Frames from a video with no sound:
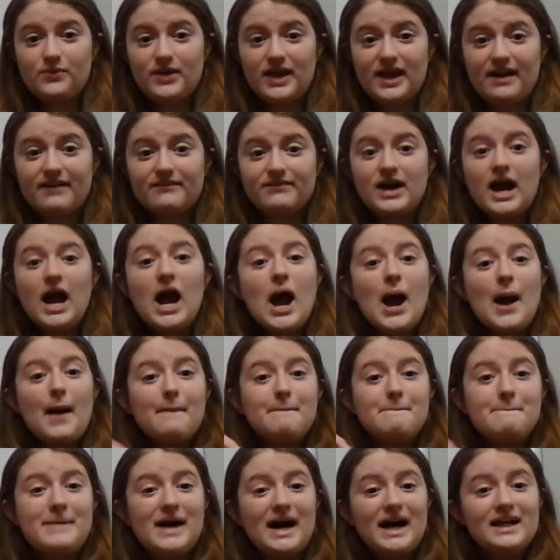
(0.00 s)
We have
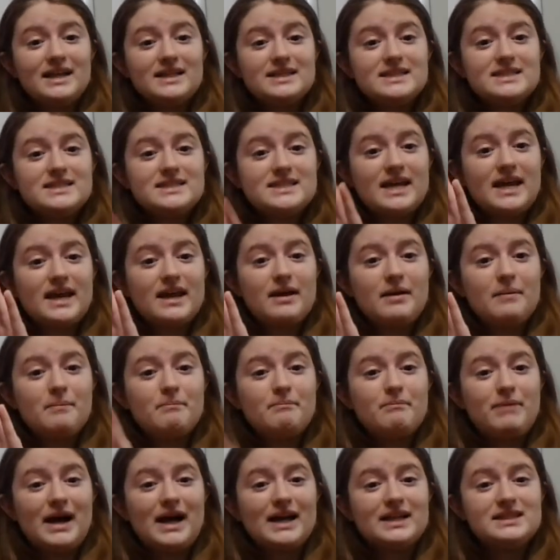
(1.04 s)
bate
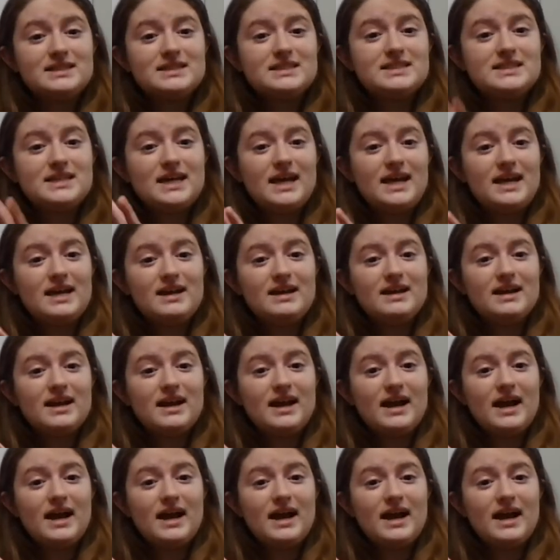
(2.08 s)
bate